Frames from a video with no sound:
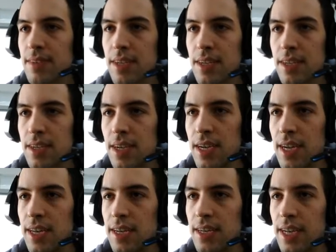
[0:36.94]

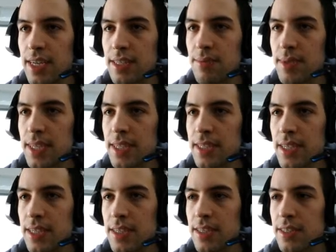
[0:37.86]
And next week's
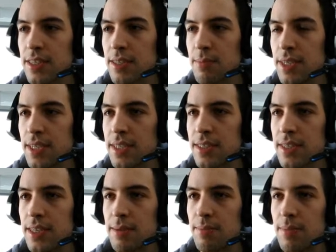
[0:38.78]
session is gonna be
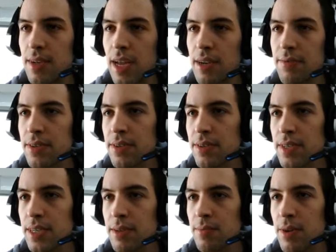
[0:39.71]
some live
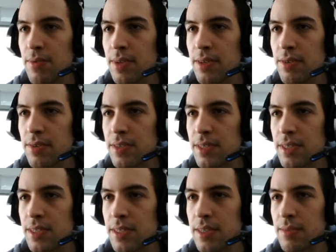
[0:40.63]
coding where we're
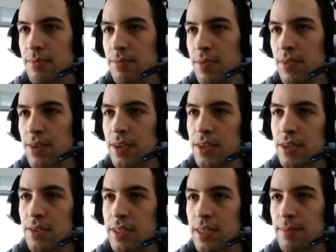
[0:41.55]
gonna do
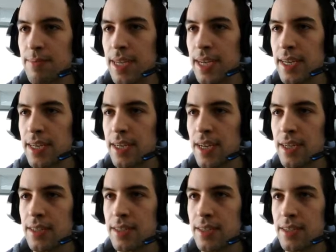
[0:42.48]
some data
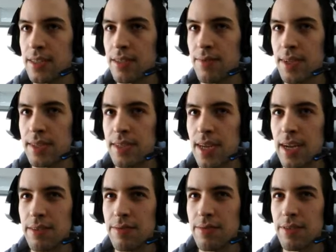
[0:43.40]
analysis, and that starts
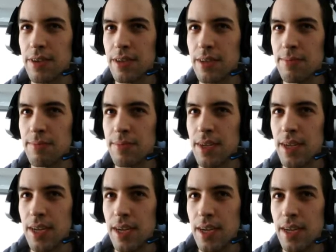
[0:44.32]
from
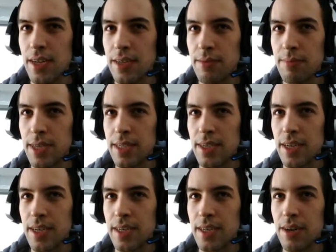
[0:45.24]

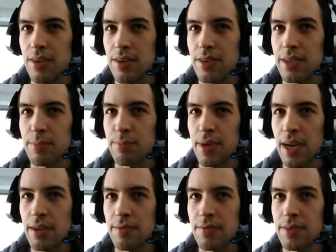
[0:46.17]
basically downloading
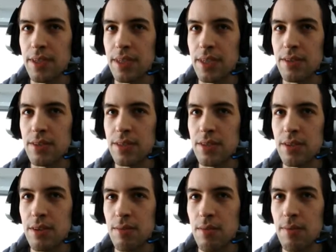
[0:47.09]
Python and goes
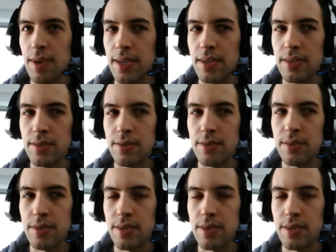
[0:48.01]
all the way to